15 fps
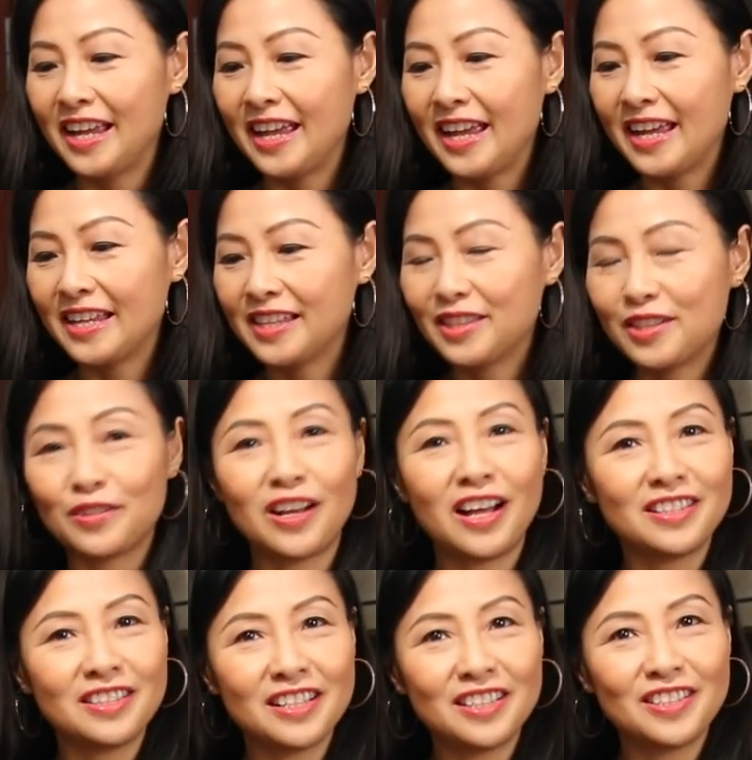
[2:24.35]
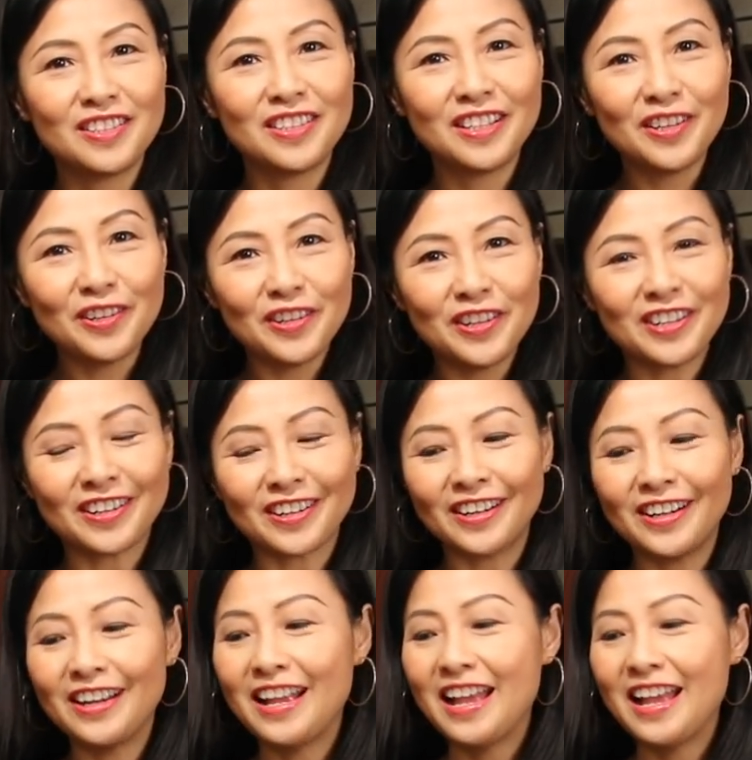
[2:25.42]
and to come down to the new year.